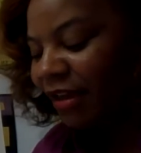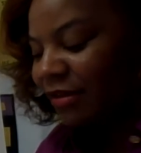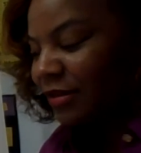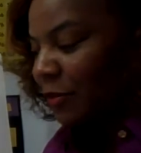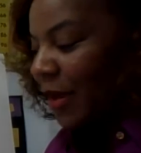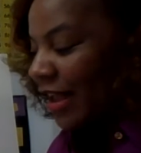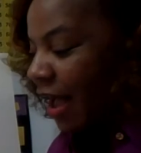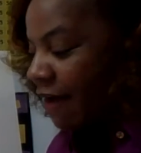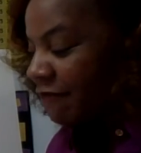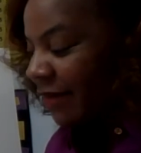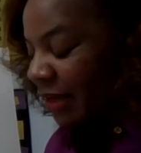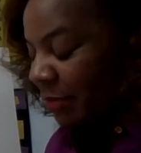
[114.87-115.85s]
So I
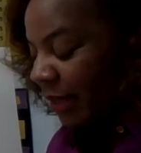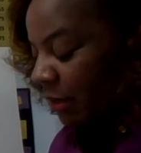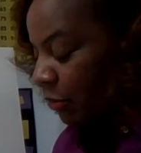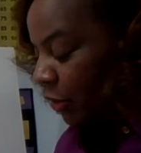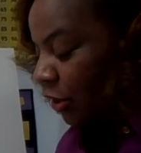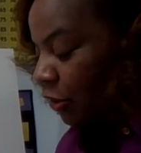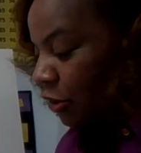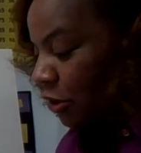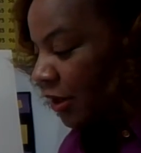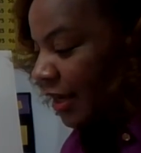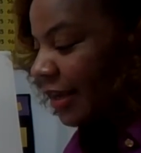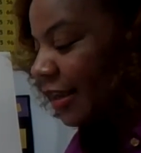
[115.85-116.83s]
have my paper
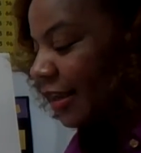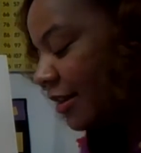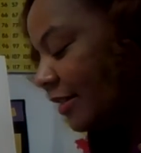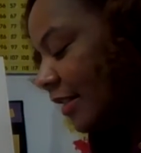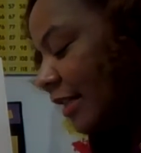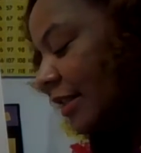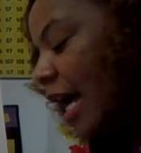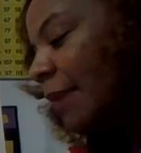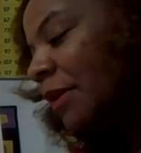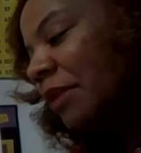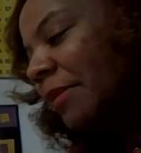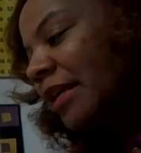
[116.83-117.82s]
here, and since I'm
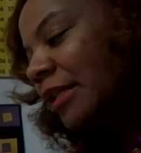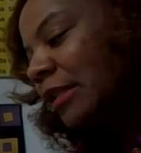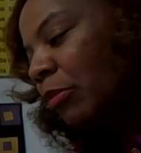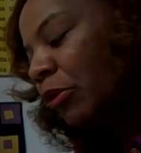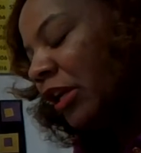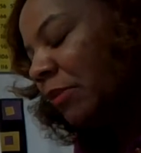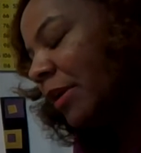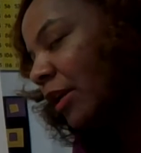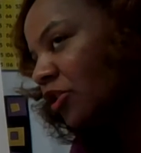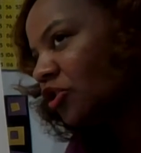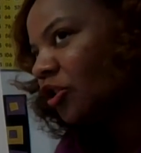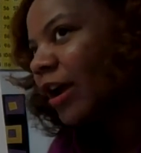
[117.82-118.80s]
going to make a spring
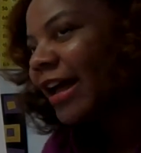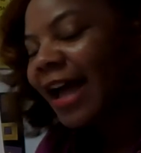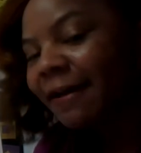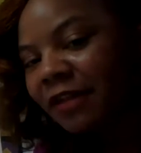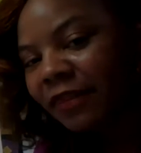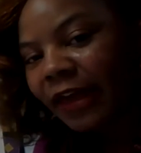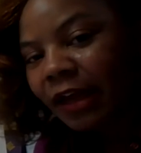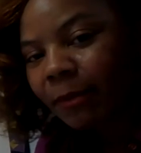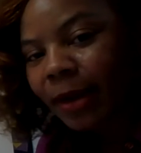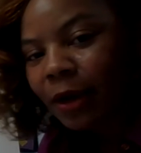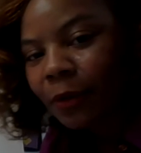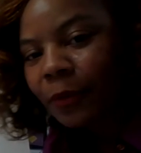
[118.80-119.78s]
picture, I have to think
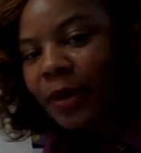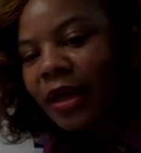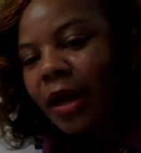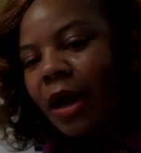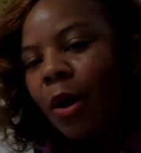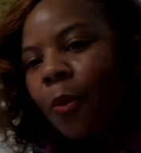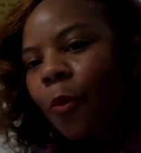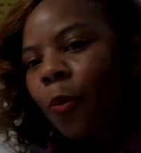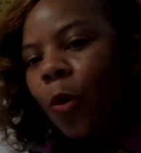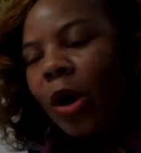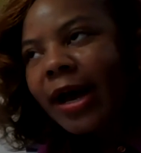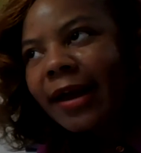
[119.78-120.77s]
about
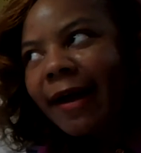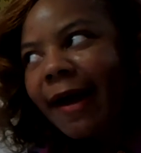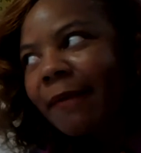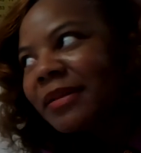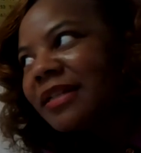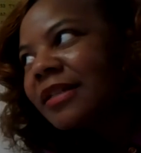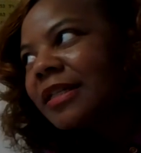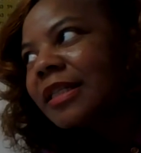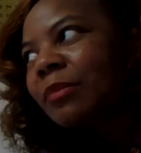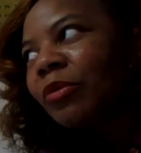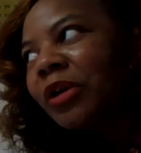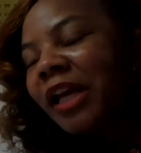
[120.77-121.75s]
what happens in
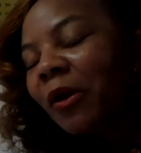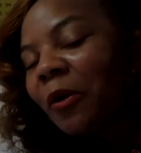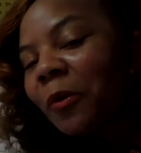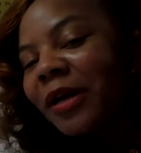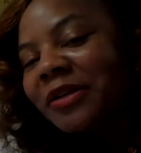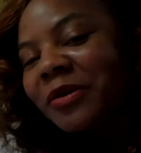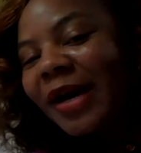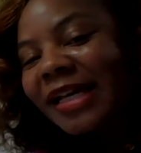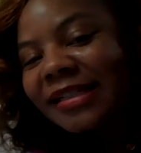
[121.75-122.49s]
spring, or what do I